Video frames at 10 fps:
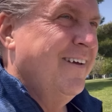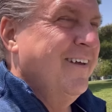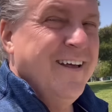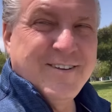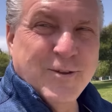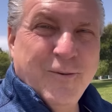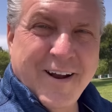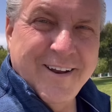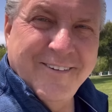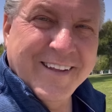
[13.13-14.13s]
That's the one
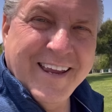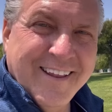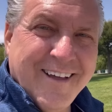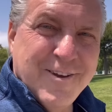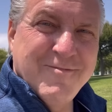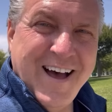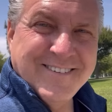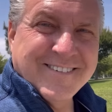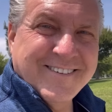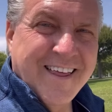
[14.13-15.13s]
and only Elon
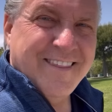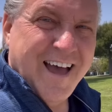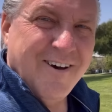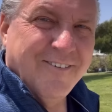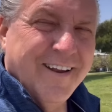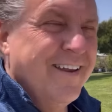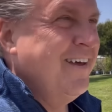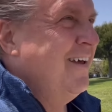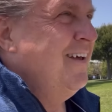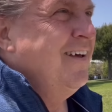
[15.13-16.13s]
Musk said that one.
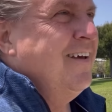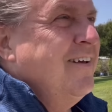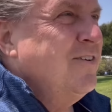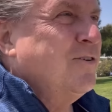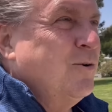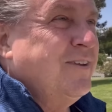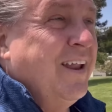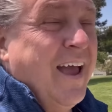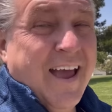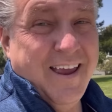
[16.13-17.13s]
So
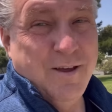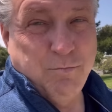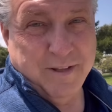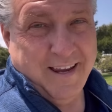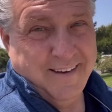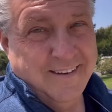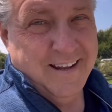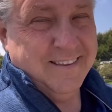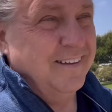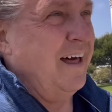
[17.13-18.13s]
today, please
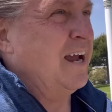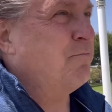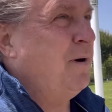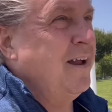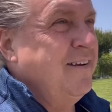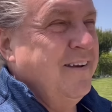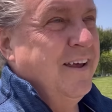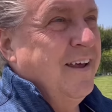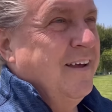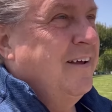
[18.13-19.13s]
hit the like button,
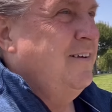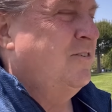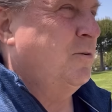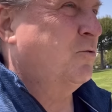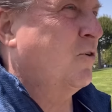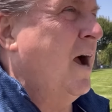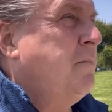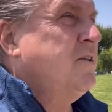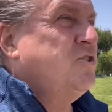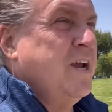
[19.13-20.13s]
subscribe
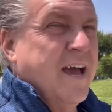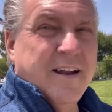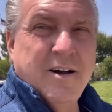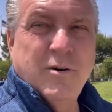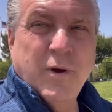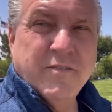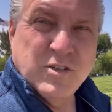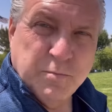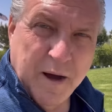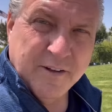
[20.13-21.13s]
to the channel. We have a
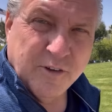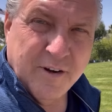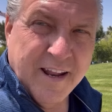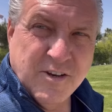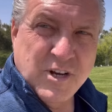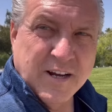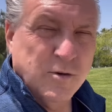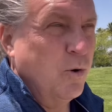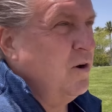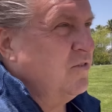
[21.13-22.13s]
sponsor today, Chuck
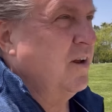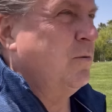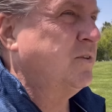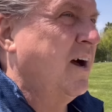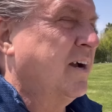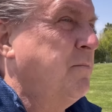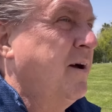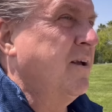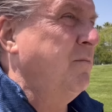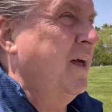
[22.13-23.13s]
Norris, and I will talk
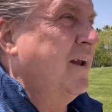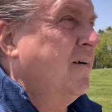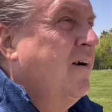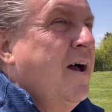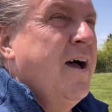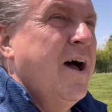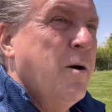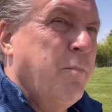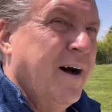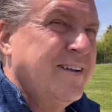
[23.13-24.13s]
about him later.
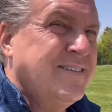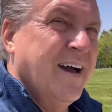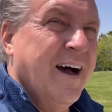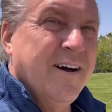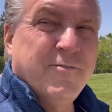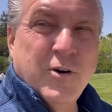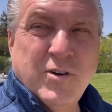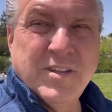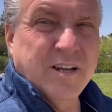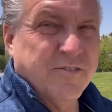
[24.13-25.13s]
But uh,
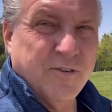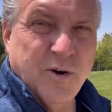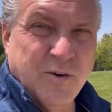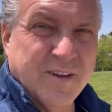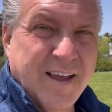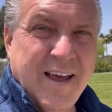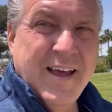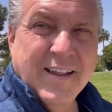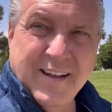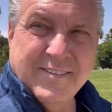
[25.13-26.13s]
first things first,
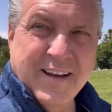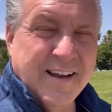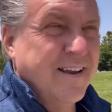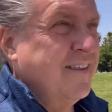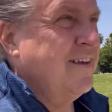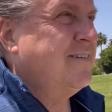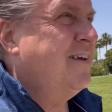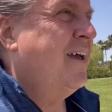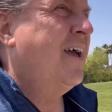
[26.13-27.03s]
let's get into this.